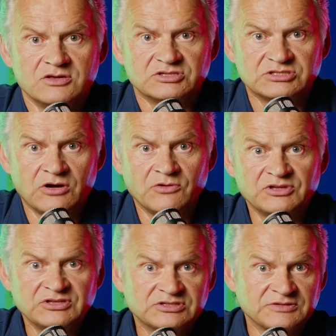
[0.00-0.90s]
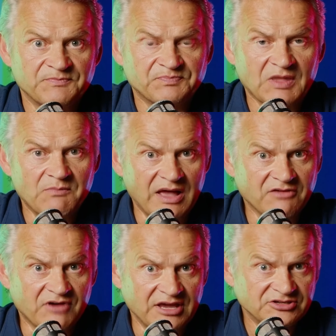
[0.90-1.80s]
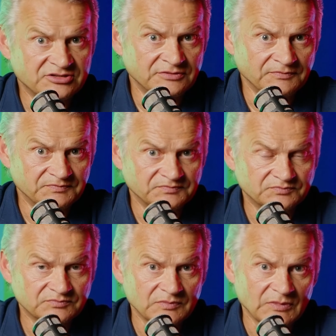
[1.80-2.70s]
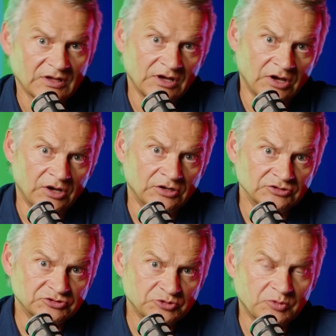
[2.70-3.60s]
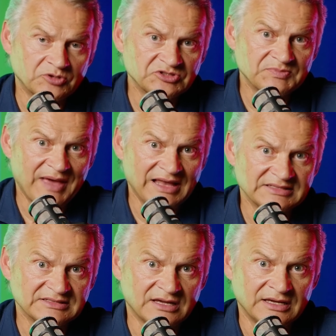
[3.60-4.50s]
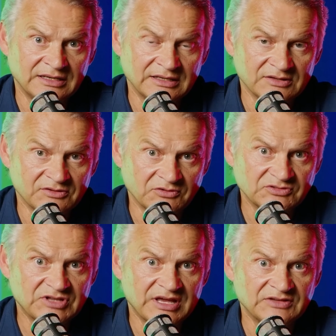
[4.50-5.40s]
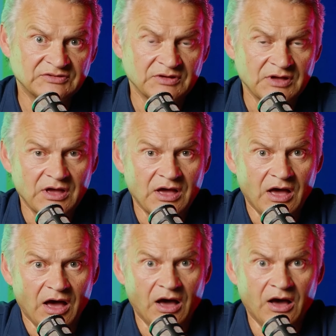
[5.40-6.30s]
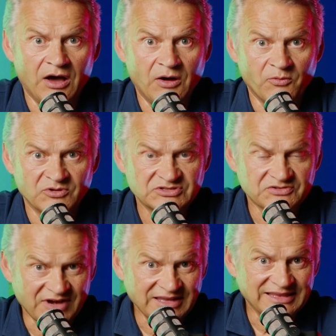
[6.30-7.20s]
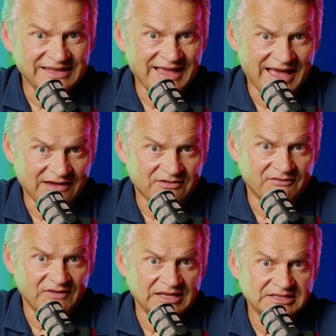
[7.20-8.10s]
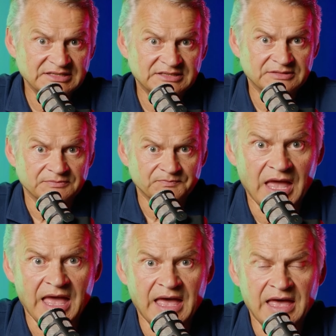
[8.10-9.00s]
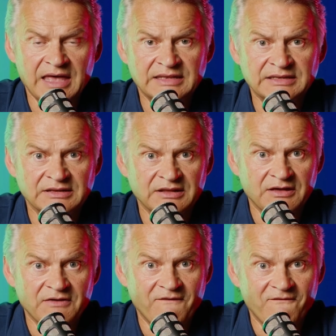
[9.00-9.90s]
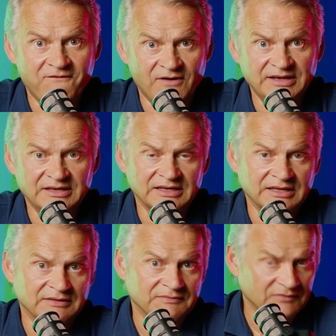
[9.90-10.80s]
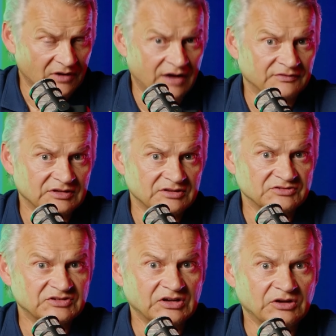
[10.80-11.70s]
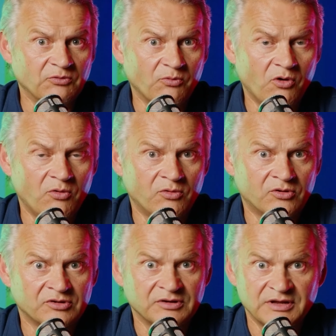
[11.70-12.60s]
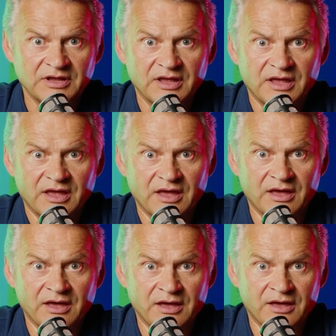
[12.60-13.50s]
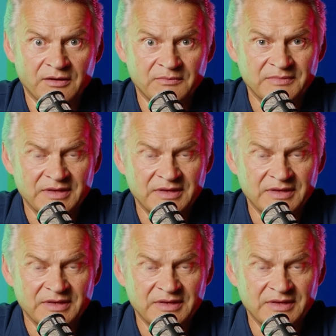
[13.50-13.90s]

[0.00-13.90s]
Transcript: So this migration uh, towards Palestine those days uh, was greatly aggravated, and finally, after the Second World War, uh,